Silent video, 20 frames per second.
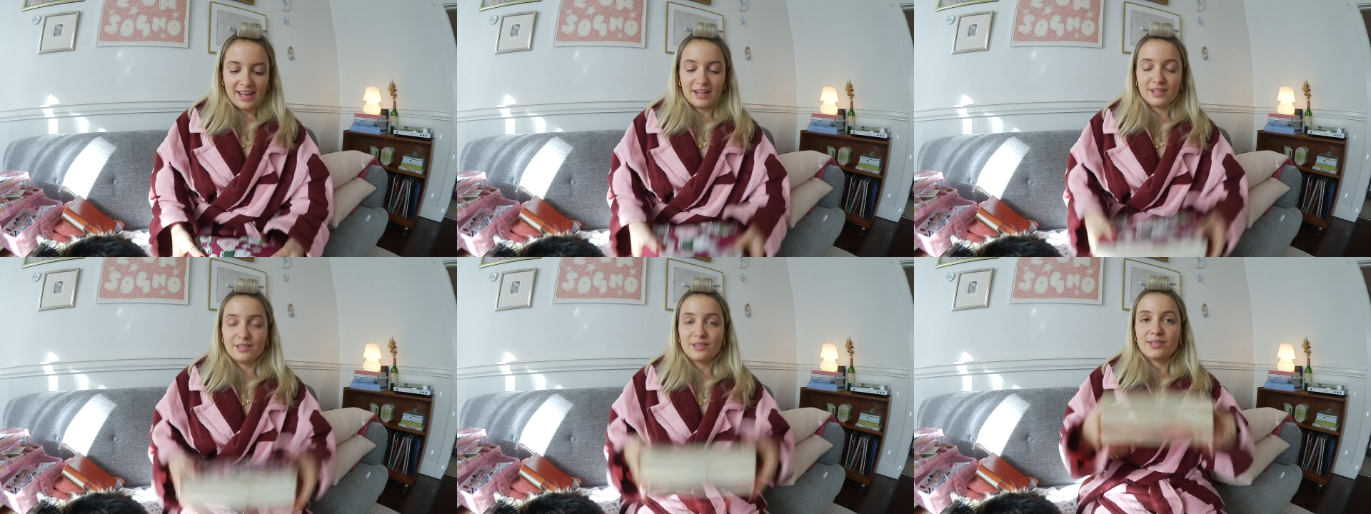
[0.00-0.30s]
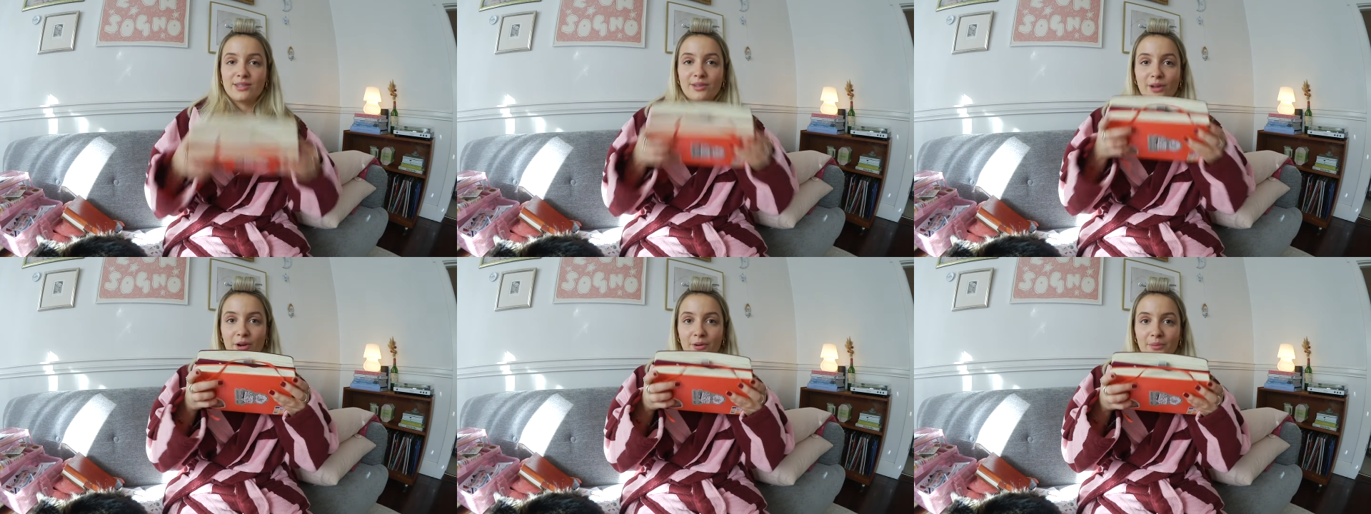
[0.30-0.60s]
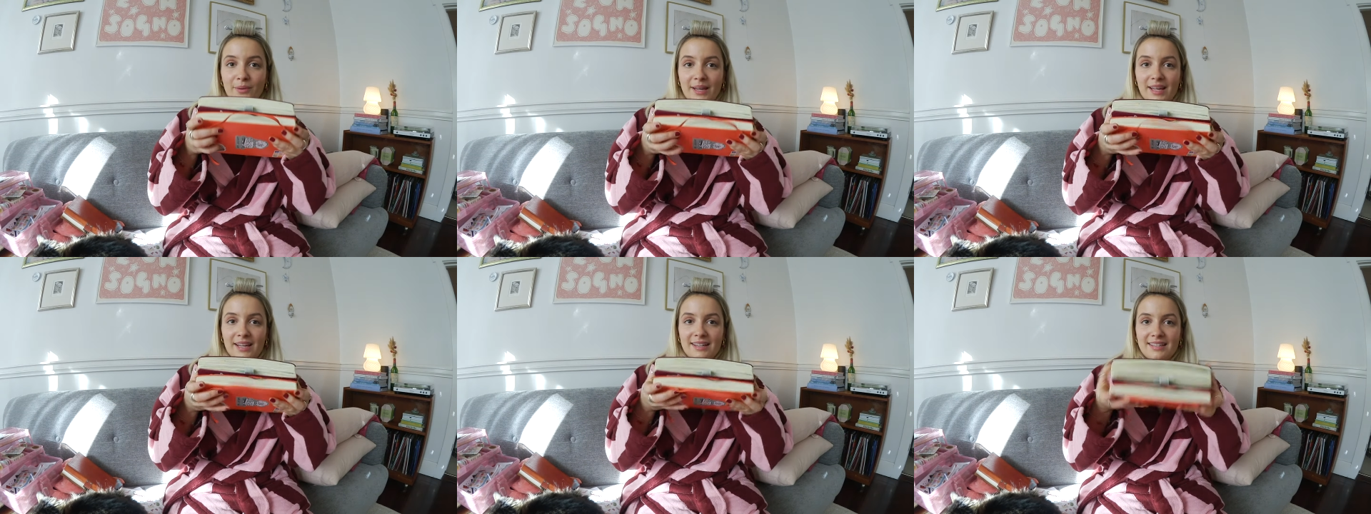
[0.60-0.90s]
And it's so
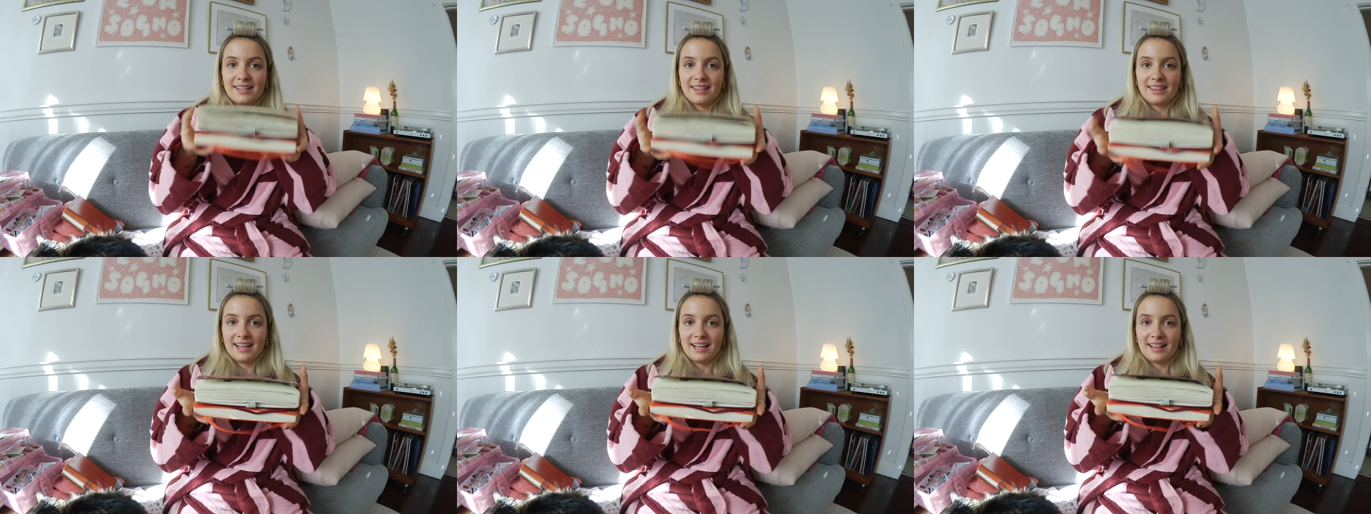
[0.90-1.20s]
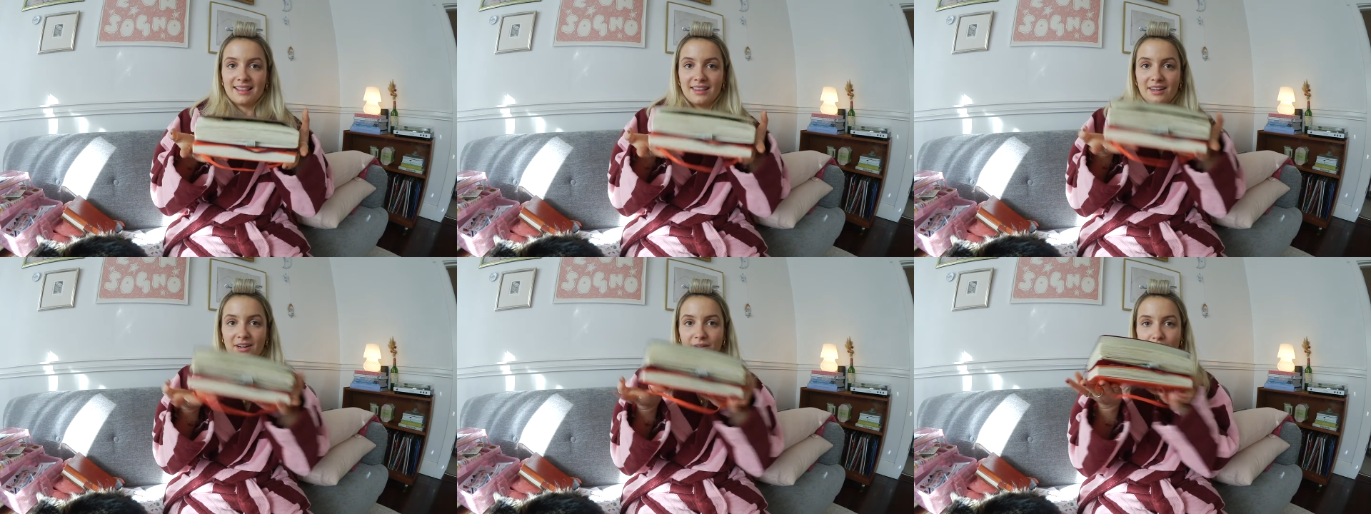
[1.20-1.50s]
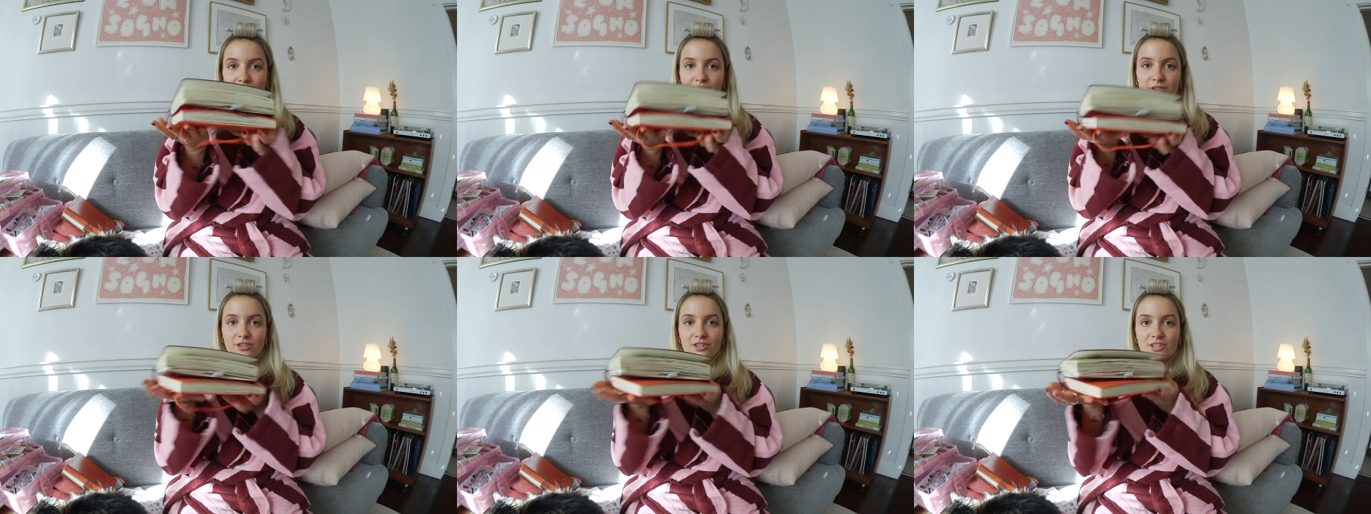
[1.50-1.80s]
weird to think that it
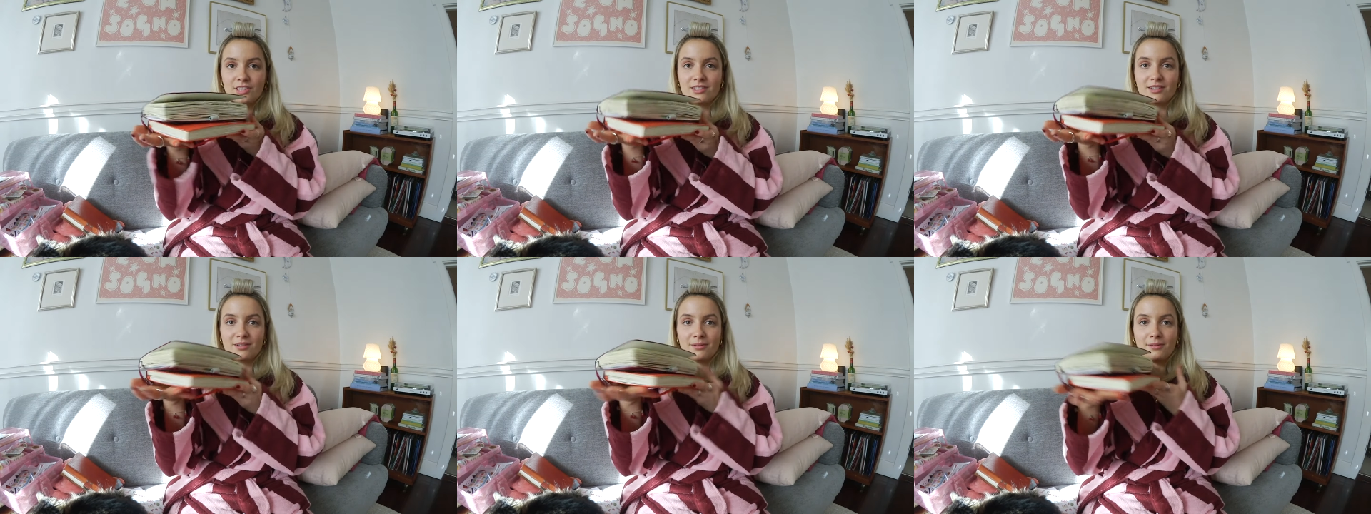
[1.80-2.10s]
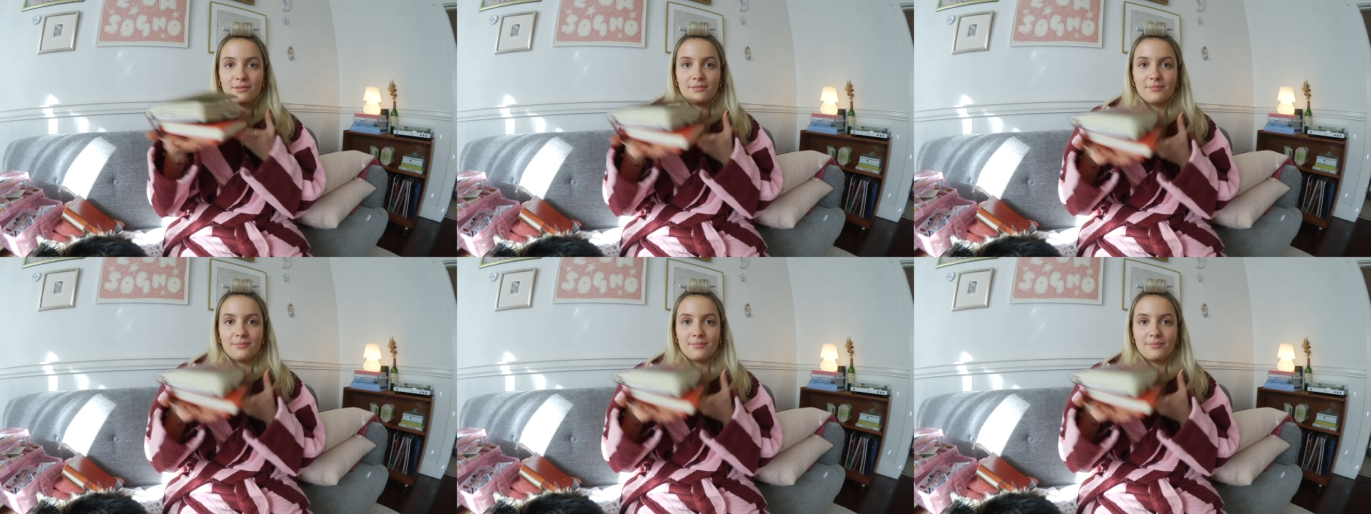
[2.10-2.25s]
was just